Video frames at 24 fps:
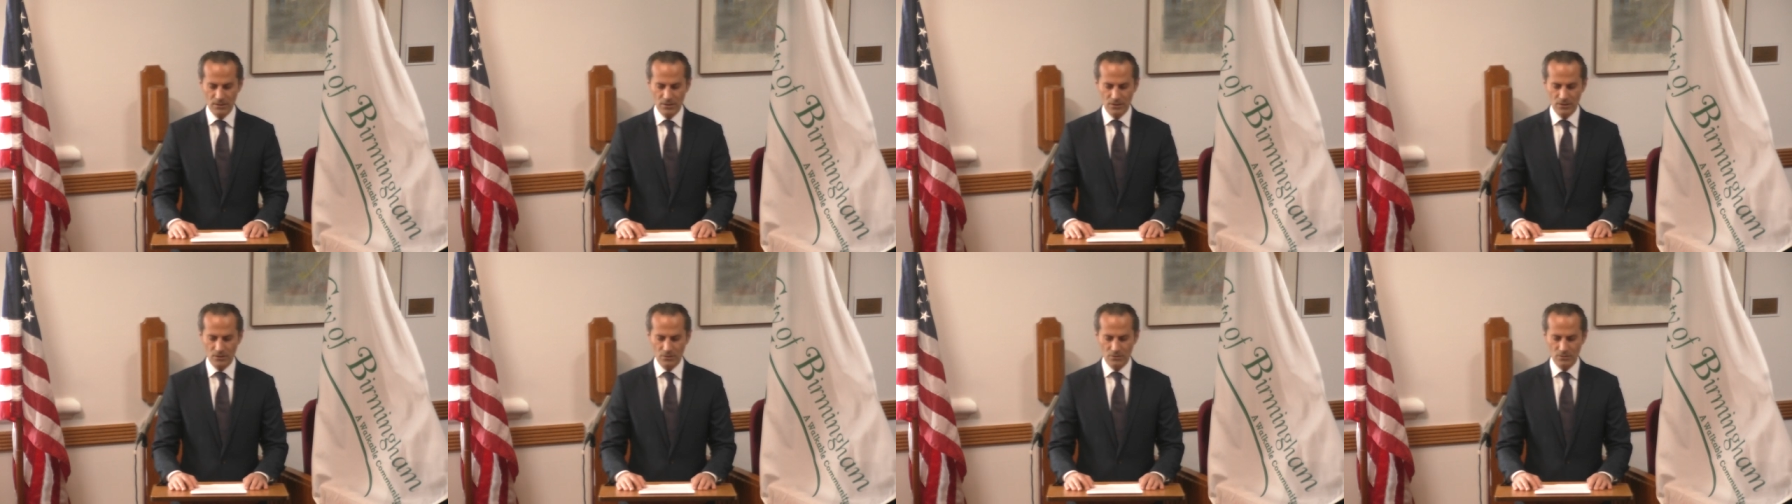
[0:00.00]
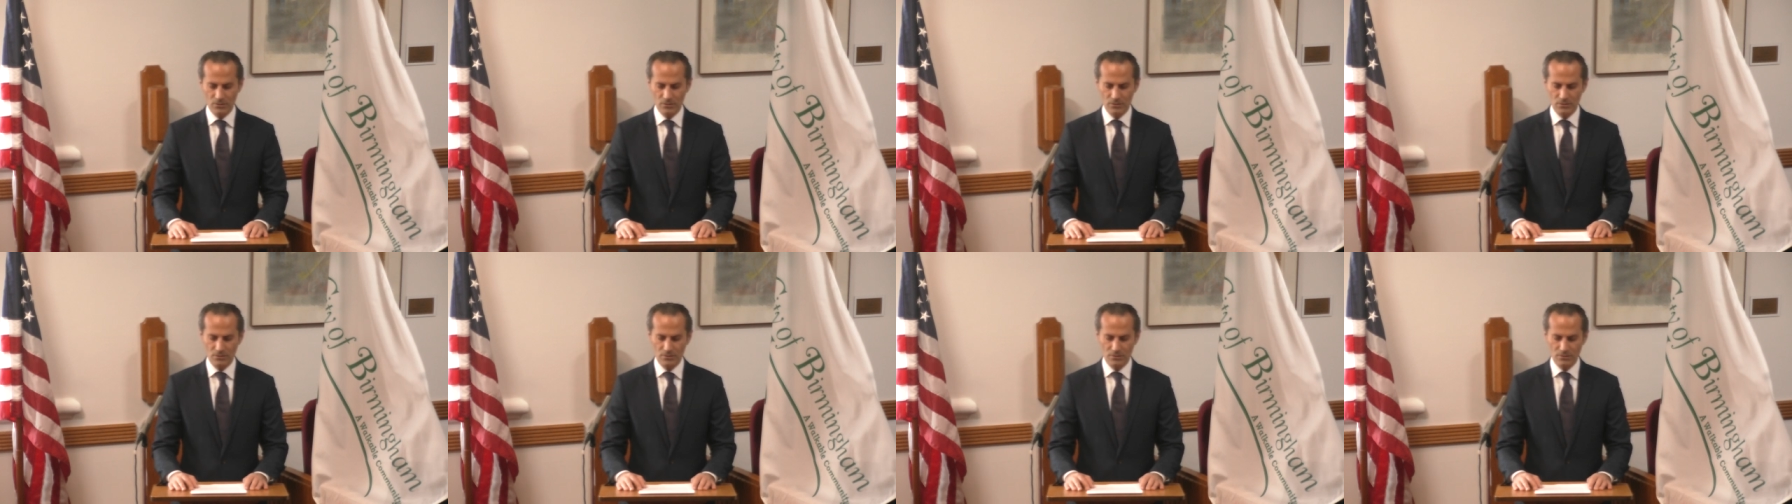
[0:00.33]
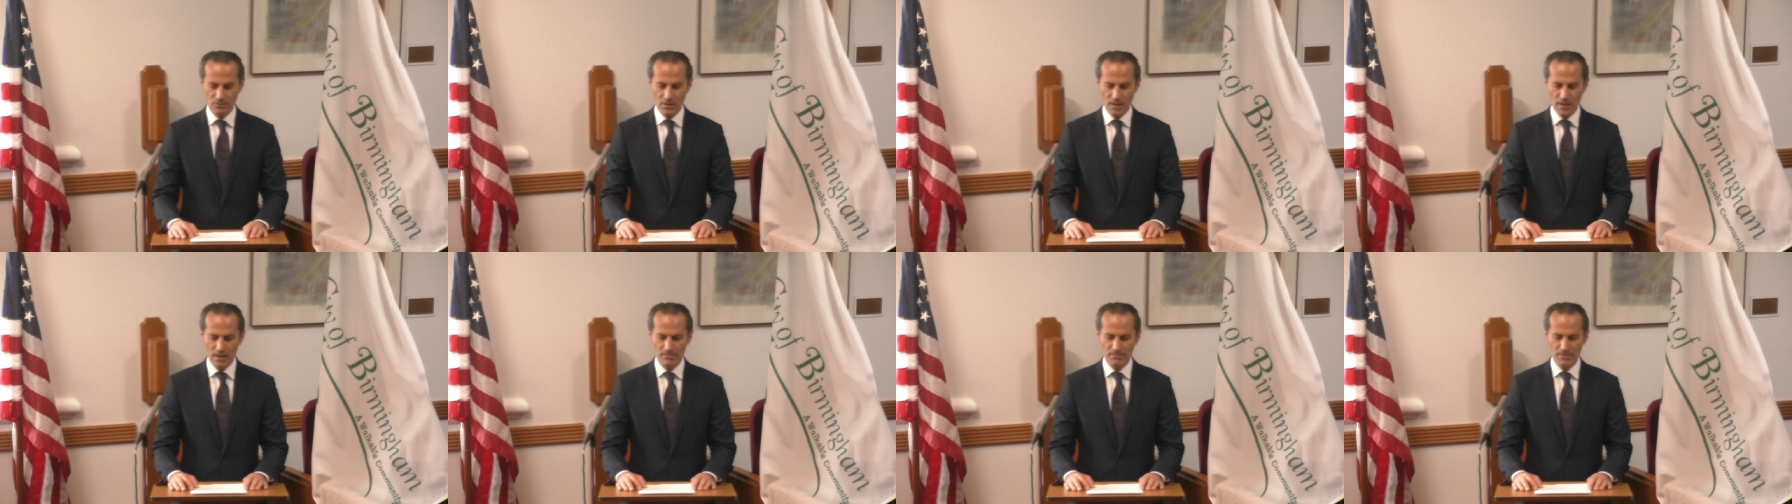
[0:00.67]
in order to
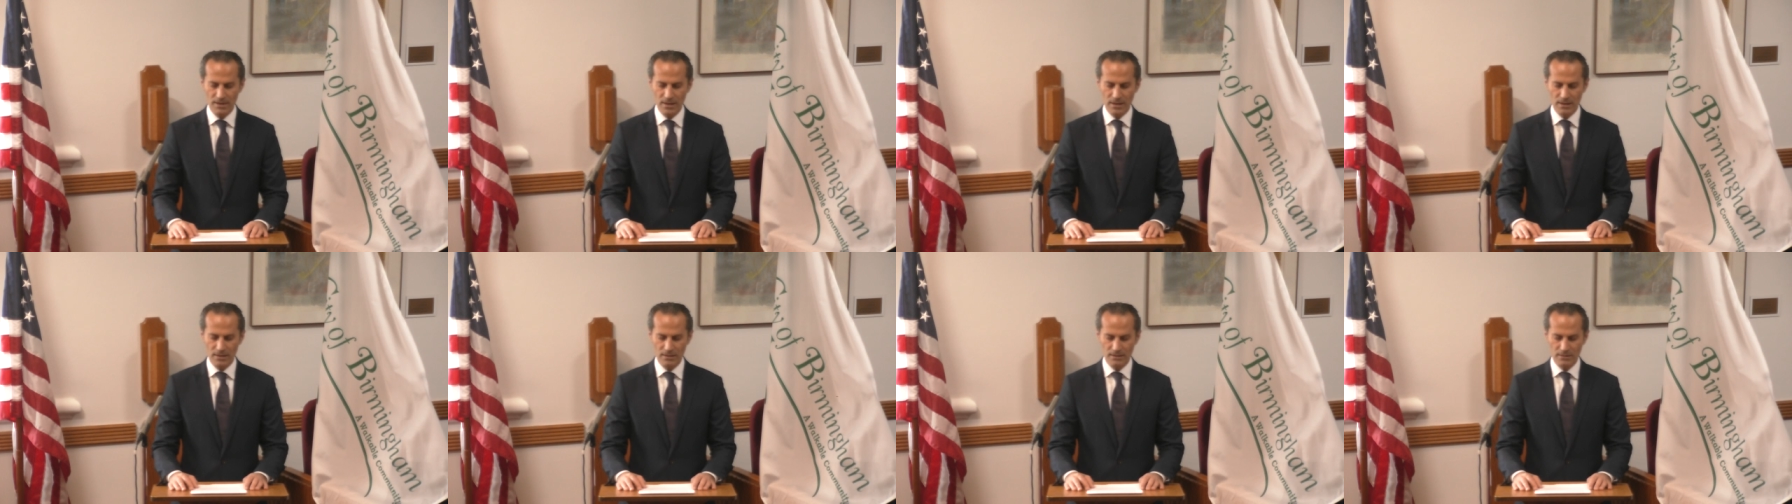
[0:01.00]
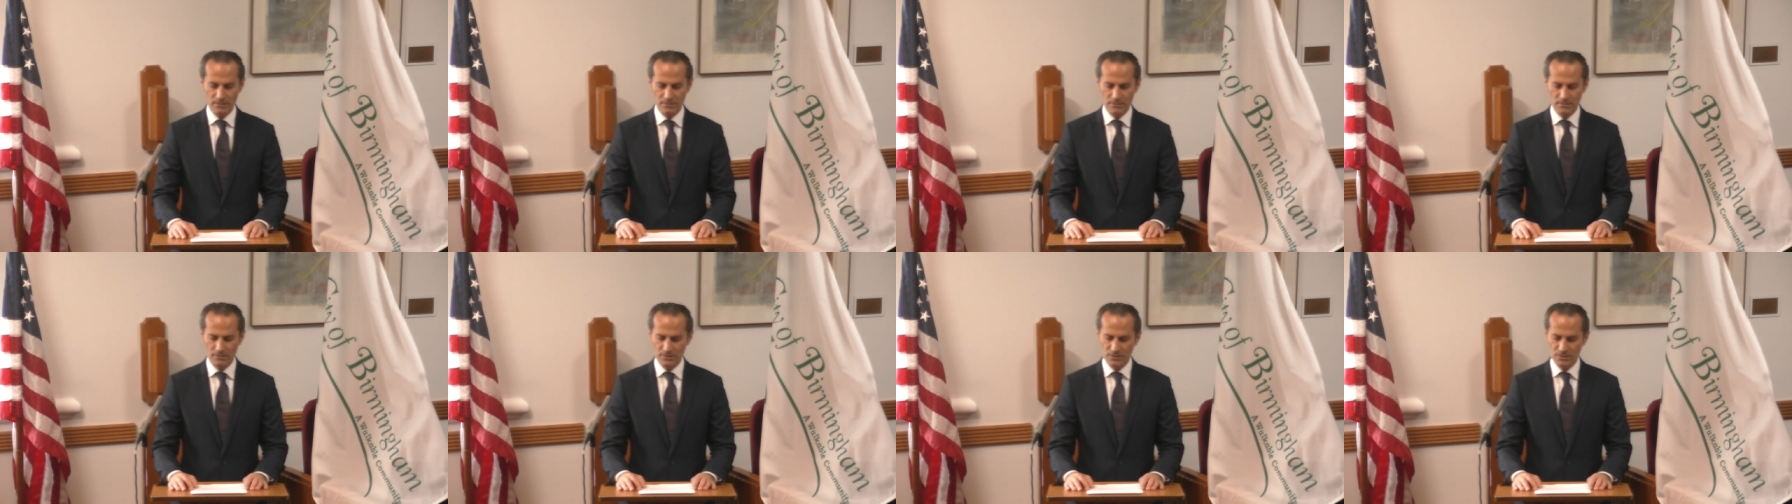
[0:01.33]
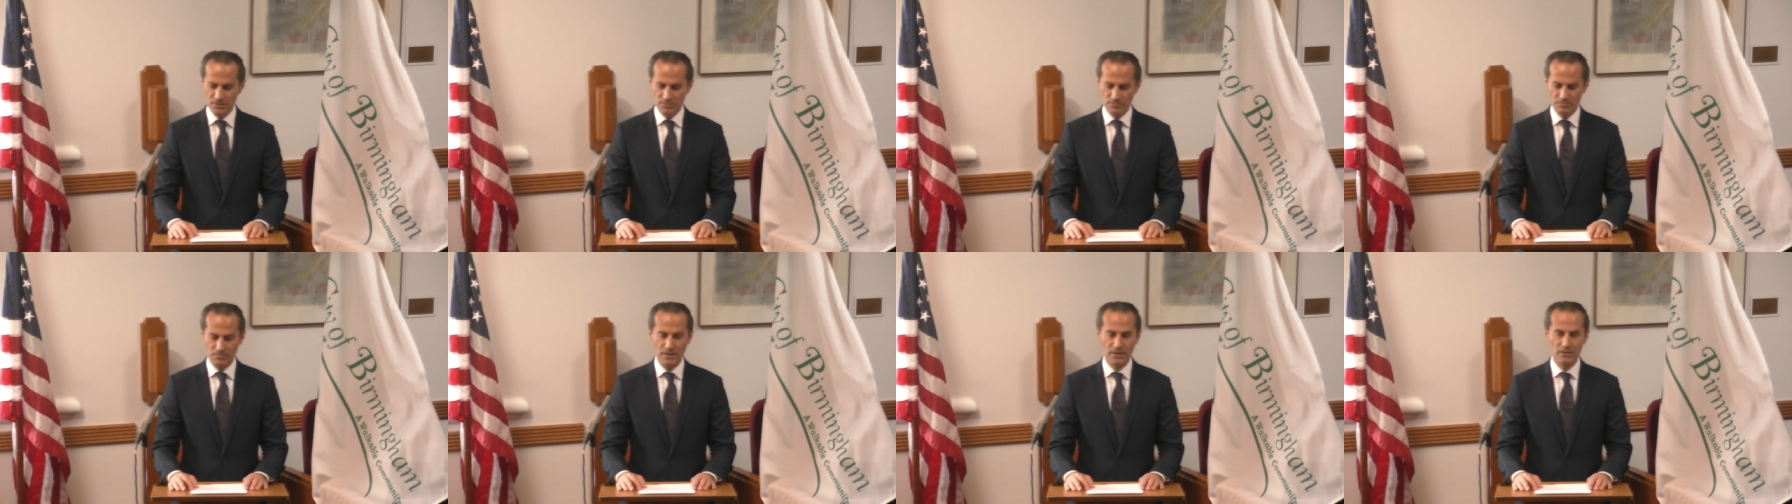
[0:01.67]
combat the
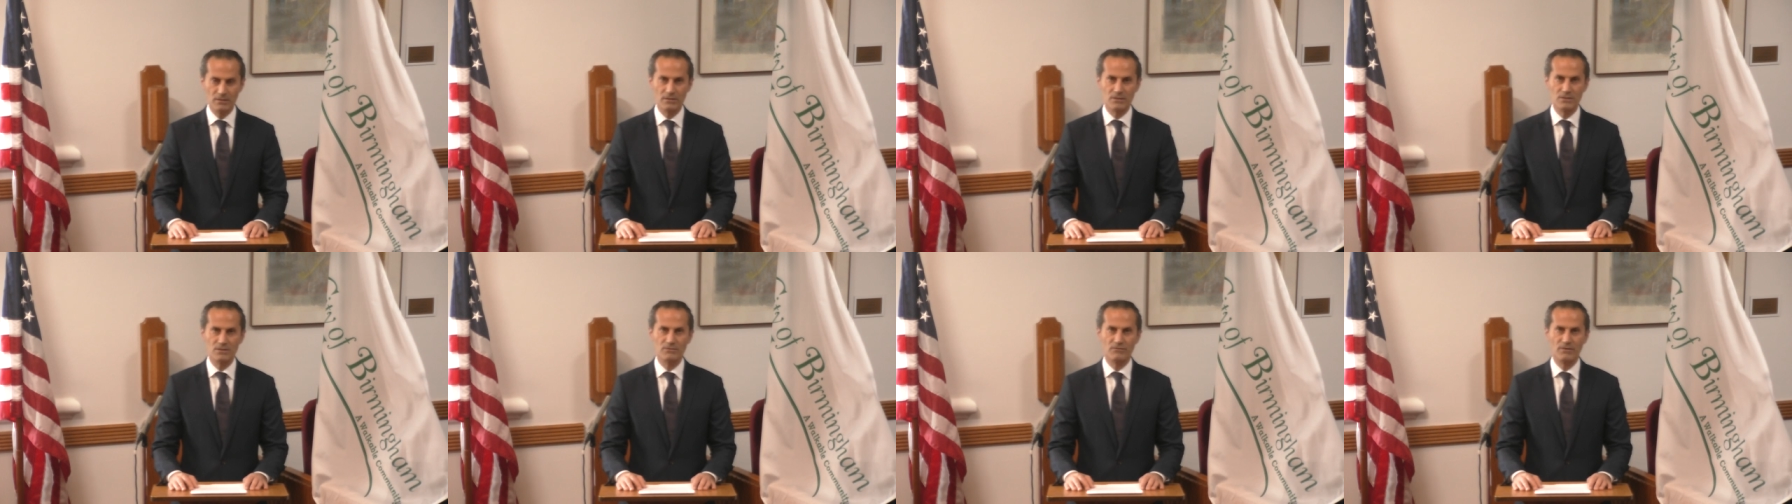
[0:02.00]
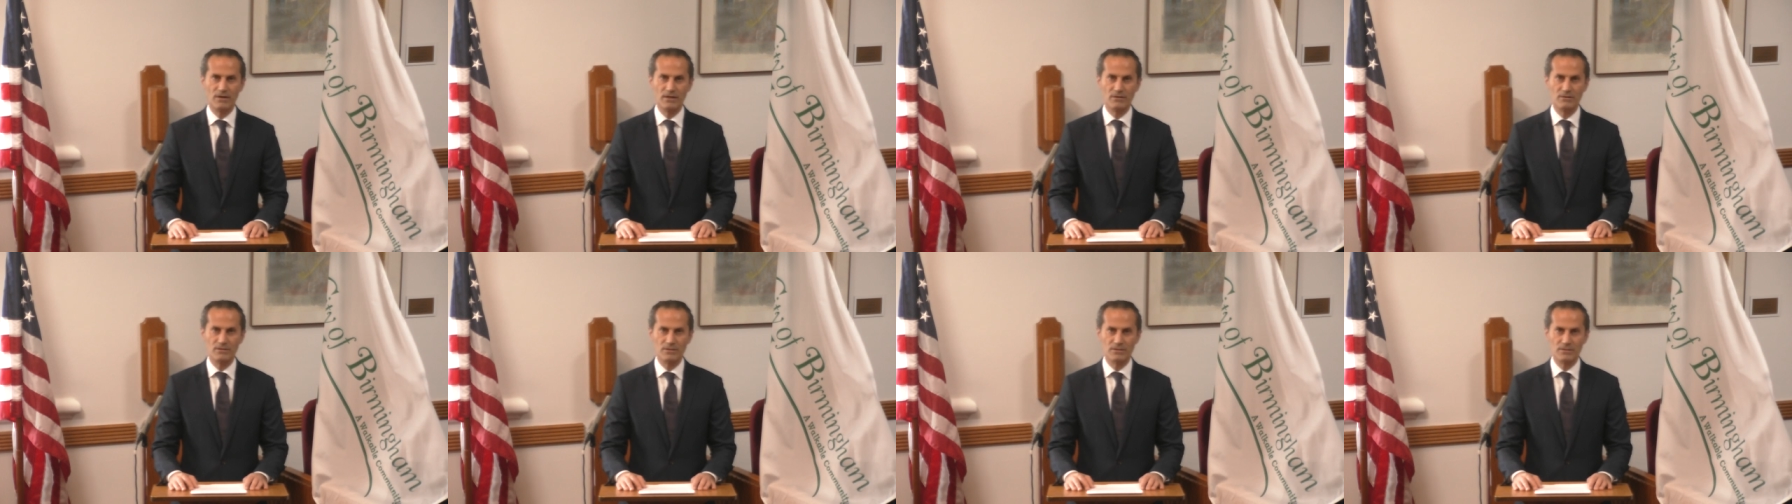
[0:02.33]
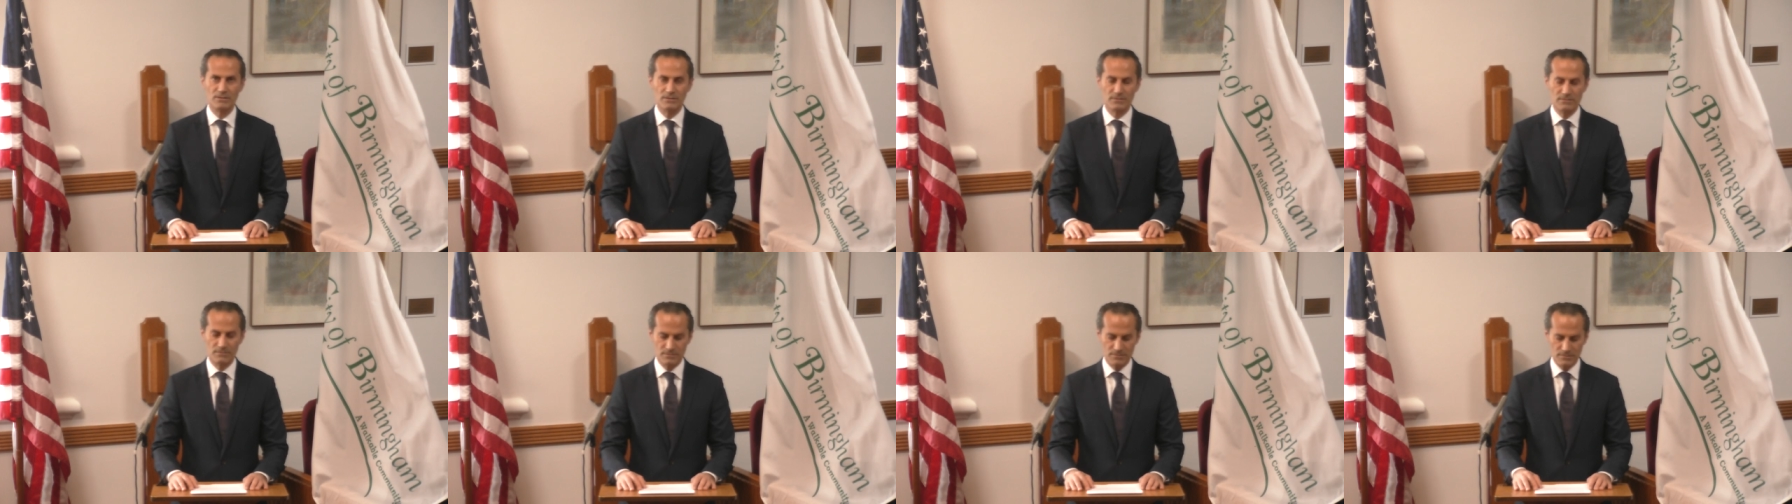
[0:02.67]
spread of this virus.